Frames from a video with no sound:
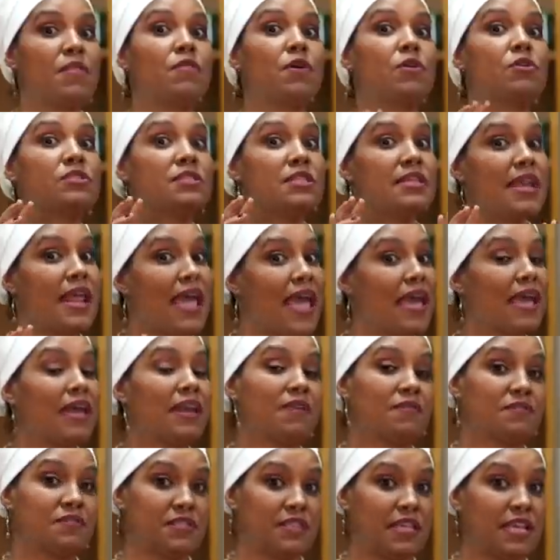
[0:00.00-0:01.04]
of those
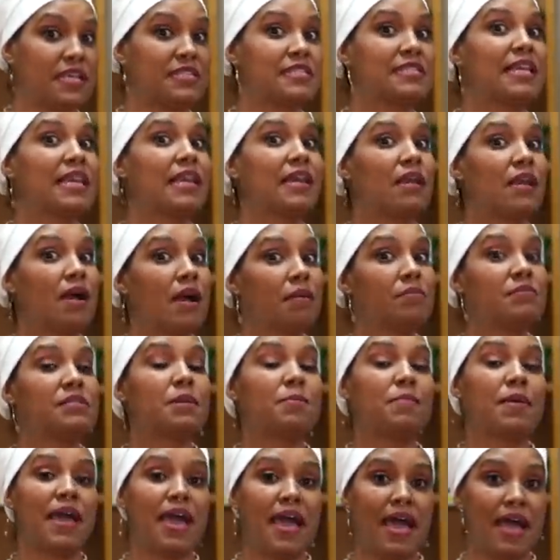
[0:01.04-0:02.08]
negative seeds can come to
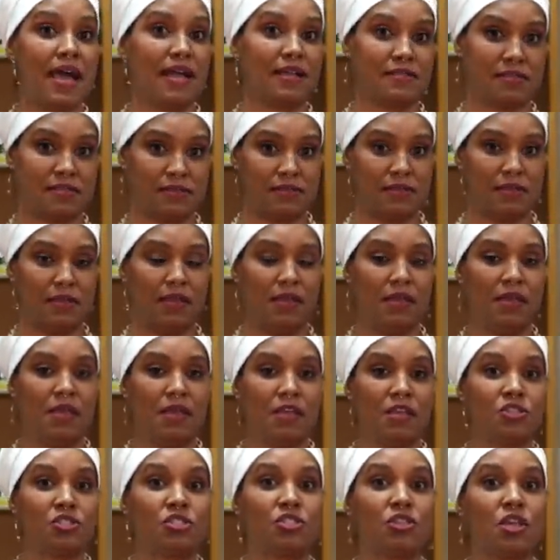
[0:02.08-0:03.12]
pass.
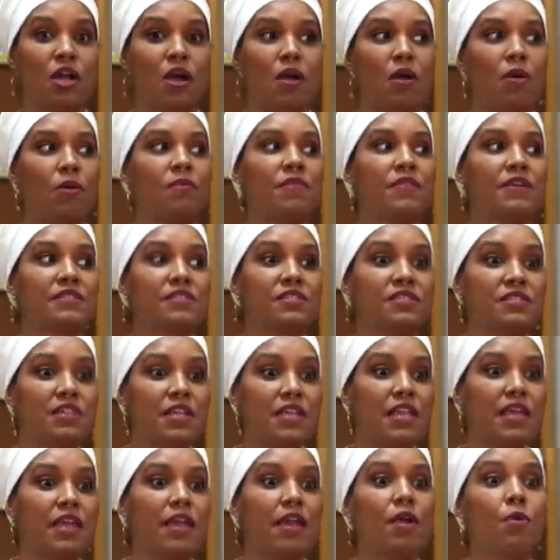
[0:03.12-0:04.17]
So this is a
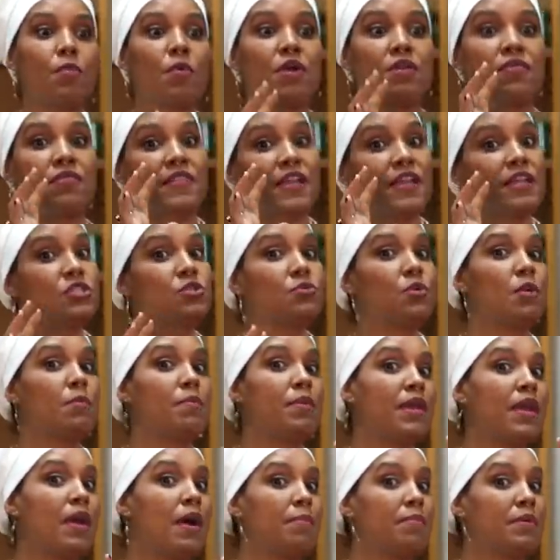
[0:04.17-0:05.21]
year where things will
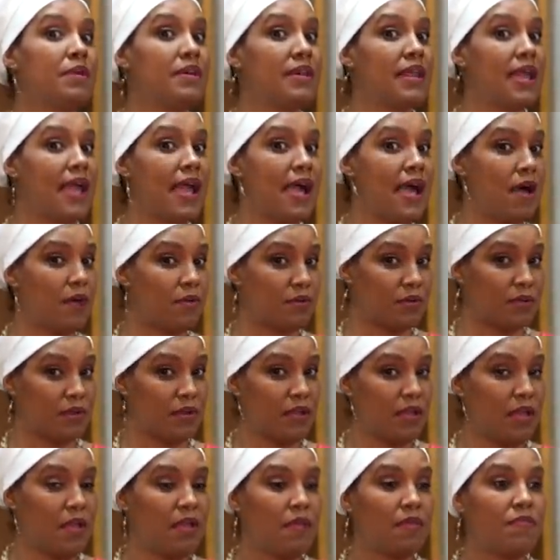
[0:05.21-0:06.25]
be up and down.
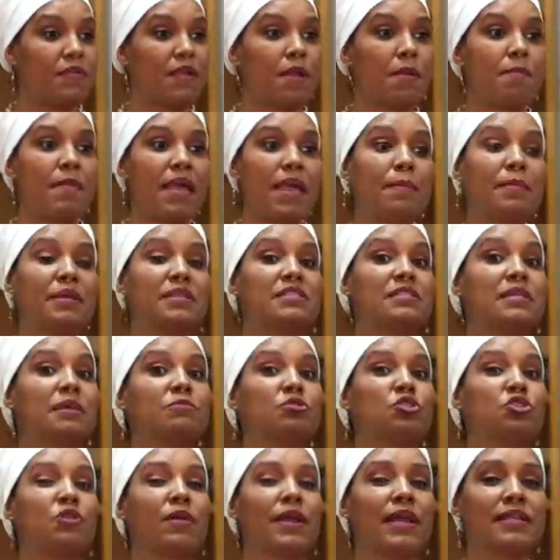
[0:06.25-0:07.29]
There may be
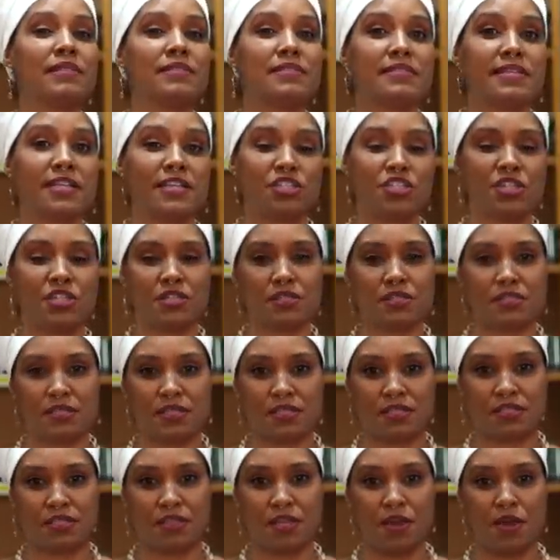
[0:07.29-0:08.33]
some transitions
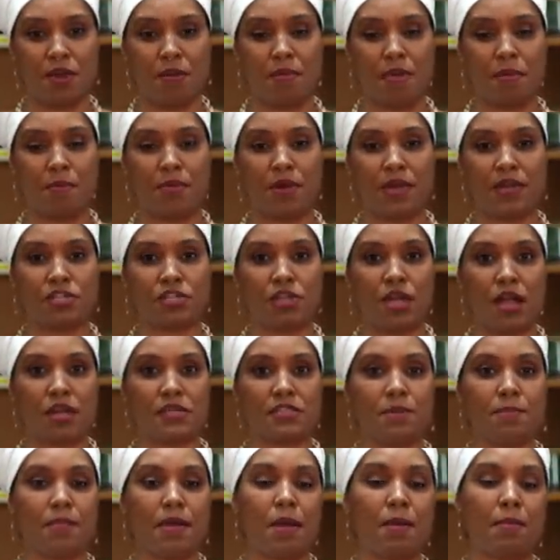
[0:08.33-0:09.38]
this year. Remember, I
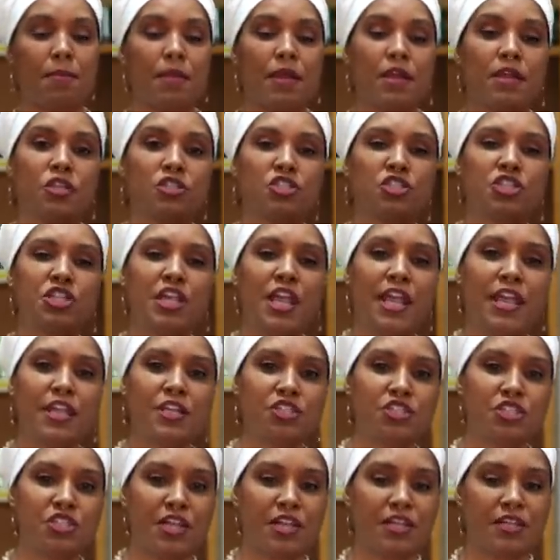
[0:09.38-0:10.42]
talked about
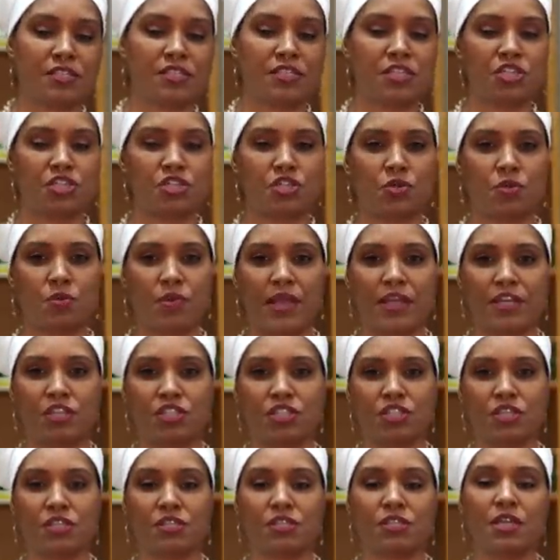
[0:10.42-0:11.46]
changing
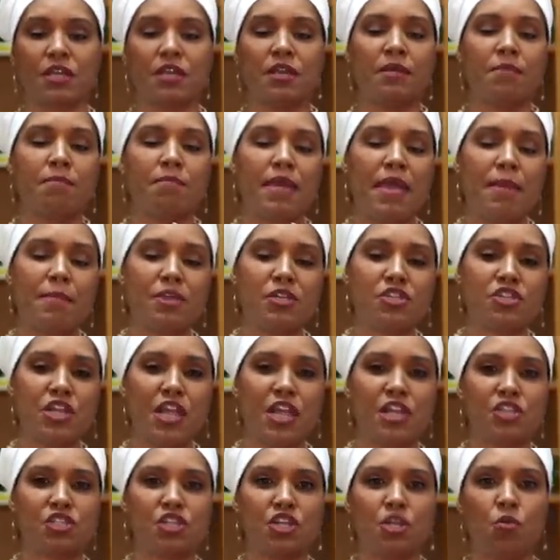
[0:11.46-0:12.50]
situations, maybe
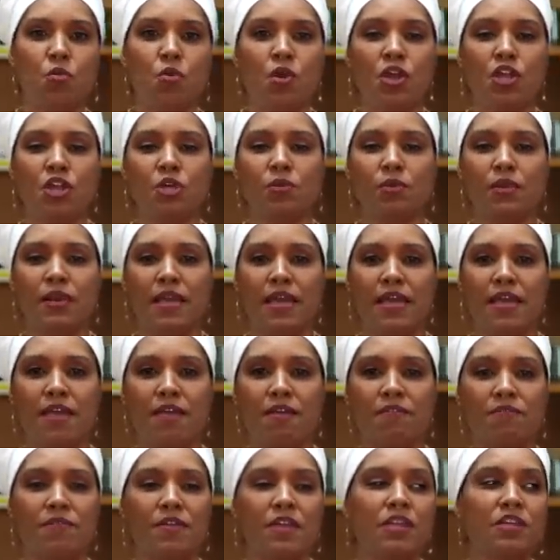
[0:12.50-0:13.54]
changing where you
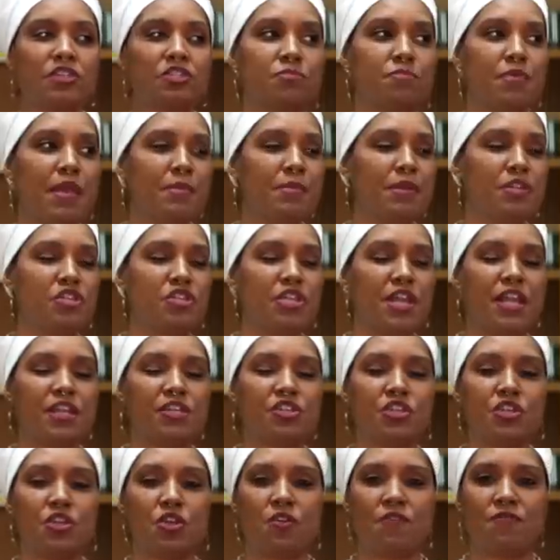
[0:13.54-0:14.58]
live, maybe
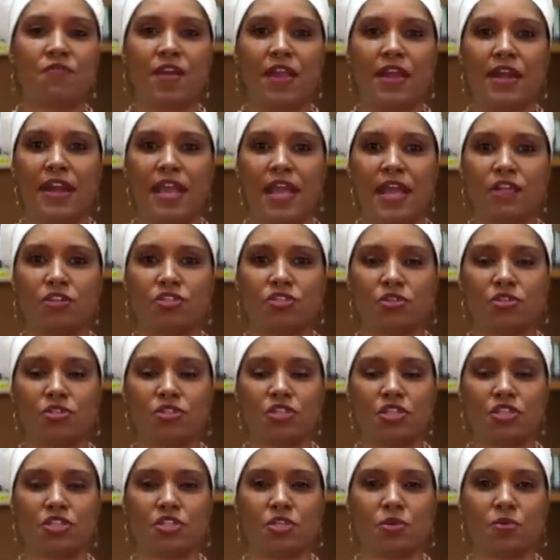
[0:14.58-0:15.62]
changing your financial
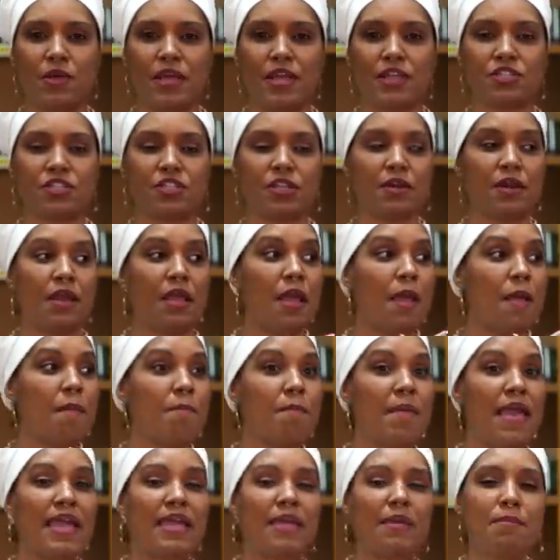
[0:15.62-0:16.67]
situation,
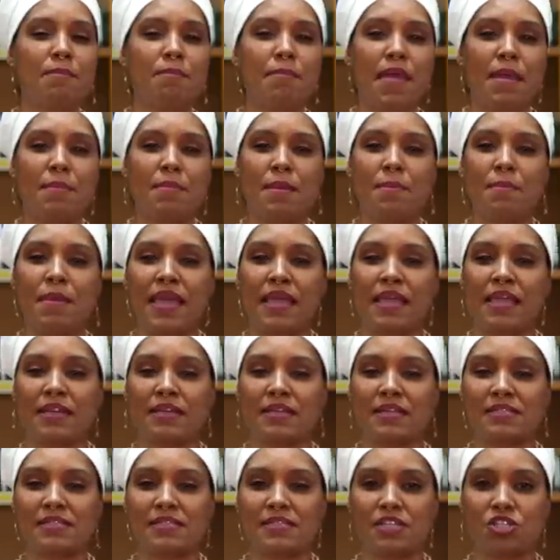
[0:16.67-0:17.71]
maybe making
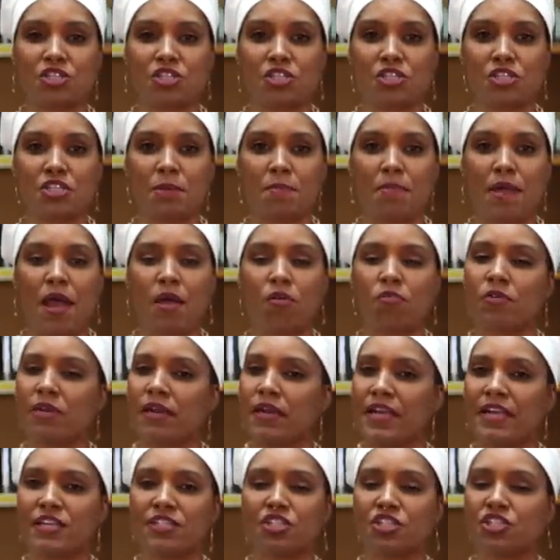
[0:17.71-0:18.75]
decisions about
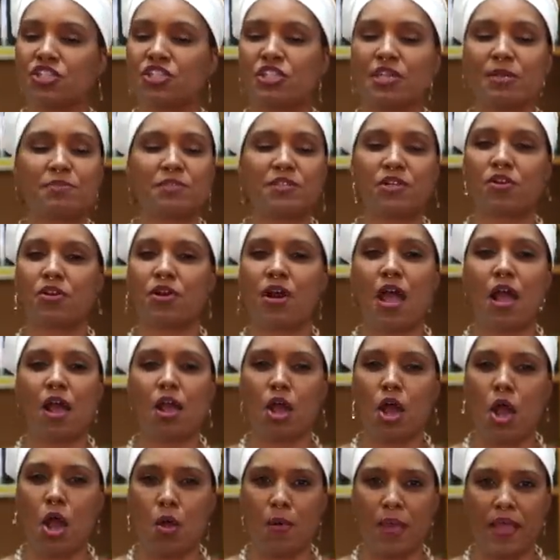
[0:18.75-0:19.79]
relationships that are not
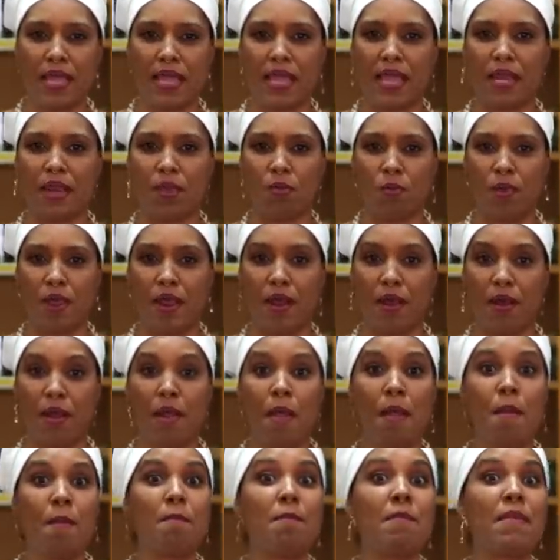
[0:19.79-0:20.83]
going anywhere,
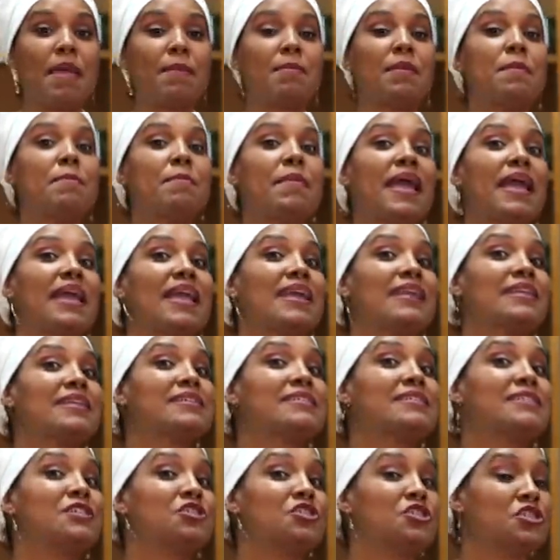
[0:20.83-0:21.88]
maybe making
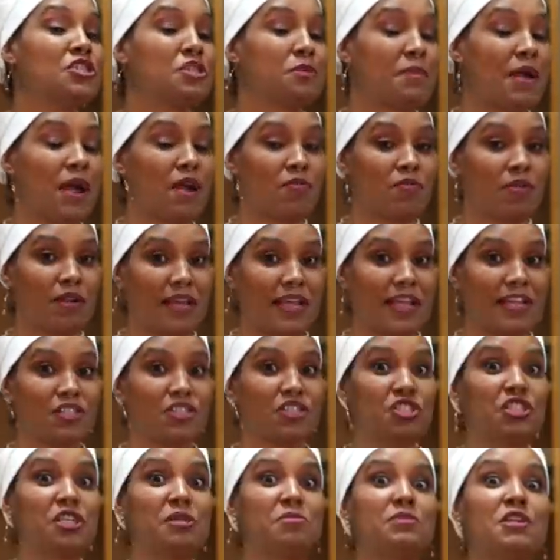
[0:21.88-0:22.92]
decisions about
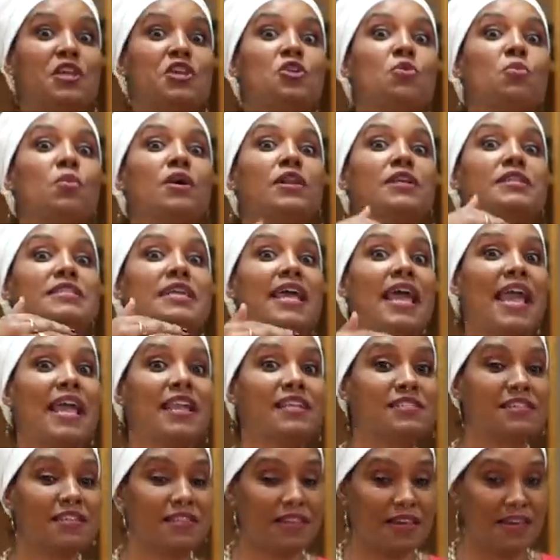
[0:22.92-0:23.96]
relationships that you want to
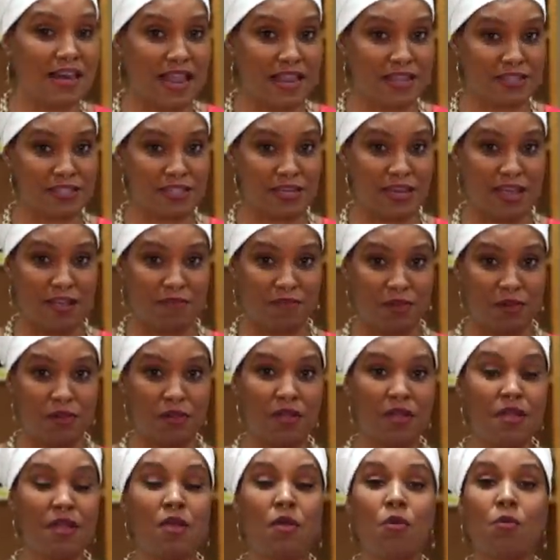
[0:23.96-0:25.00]
take to the next level
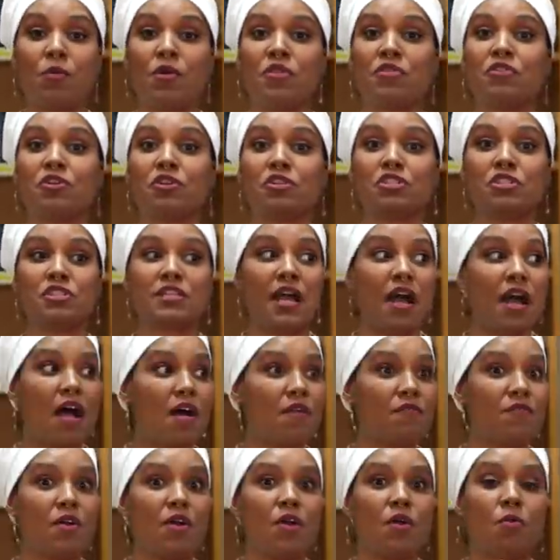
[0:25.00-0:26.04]
with
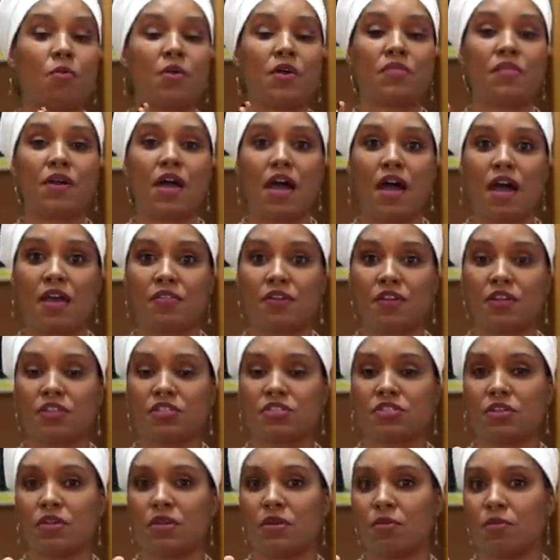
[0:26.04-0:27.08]
yourself, with
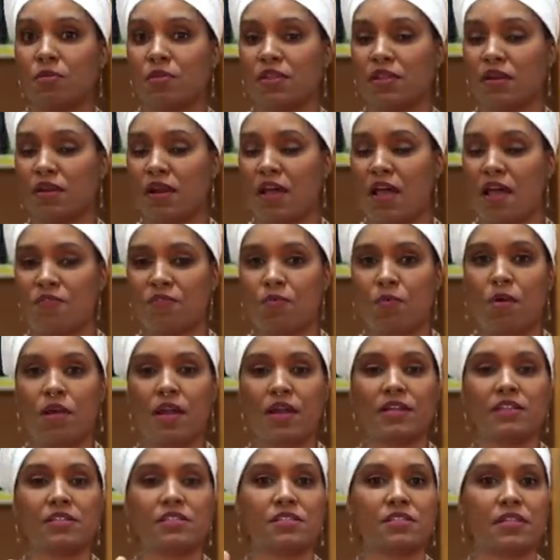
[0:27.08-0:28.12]
others, with loved
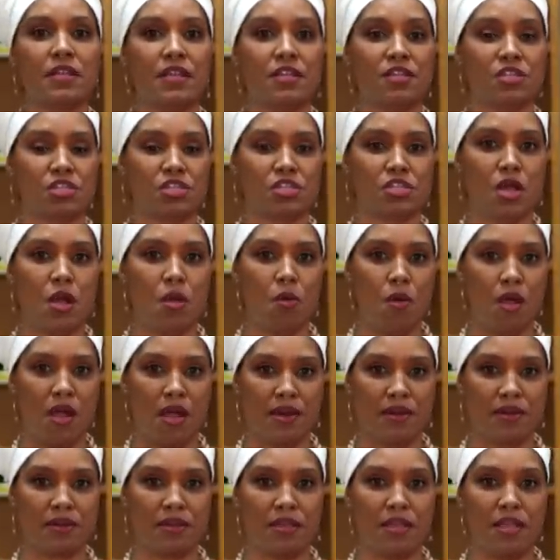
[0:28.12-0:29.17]
ones, and so on.